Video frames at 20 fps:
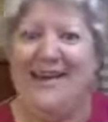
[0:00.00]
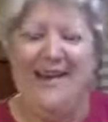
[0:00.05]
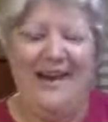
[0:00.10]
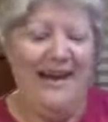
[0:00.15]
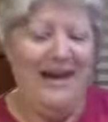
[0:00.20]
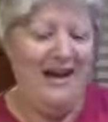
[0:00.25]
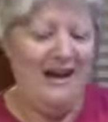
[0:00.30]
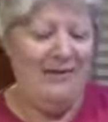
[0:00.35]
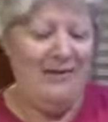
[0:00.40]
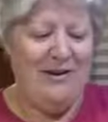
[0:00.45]

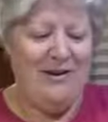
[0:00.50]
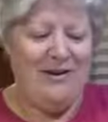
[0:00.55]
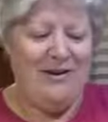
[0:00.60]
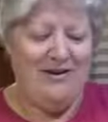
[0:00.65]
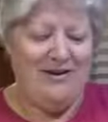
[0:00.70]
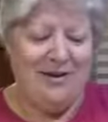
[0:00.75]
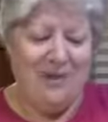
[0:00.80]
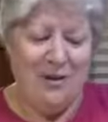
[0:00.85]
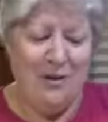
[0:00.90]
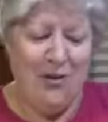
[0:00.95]
I could
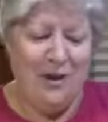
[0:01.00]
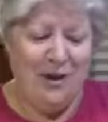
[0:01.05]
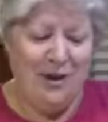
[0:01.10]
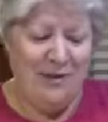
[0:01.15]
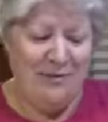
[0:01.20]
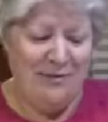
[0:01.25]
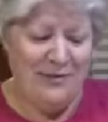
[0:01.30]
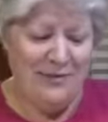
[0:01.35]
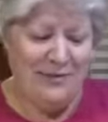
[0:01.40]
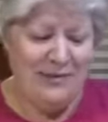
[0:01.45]
see why it
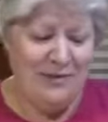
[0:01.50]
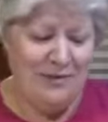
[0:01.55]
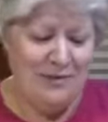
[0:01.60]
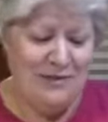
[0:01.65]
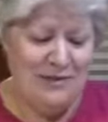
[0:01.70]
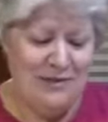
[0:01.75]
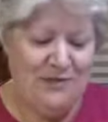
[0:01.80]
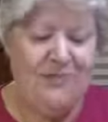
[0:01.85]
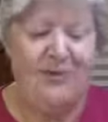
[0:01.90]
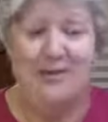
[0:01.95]
was the most
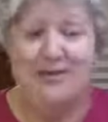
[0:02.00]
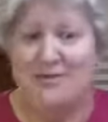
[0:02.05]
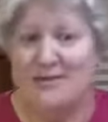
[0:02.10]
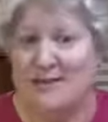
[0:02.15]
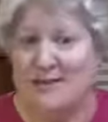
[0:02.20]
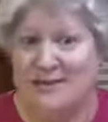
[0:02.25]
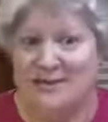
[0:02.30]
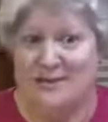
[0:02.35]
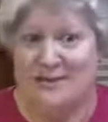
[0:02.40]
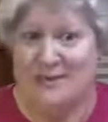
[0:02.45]
difficult and
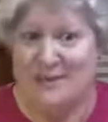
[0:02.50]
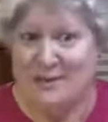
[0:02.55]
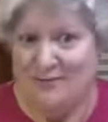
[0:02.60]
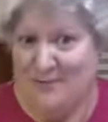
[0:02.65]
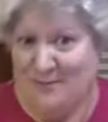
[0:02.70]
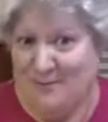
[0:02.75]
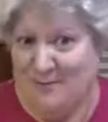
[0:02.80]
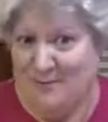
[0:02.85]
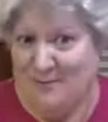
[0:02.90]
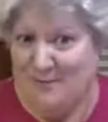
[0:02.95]
dangerous to
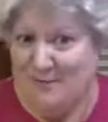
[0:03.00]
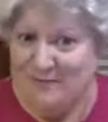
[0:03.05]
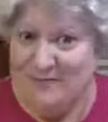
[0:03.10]
film.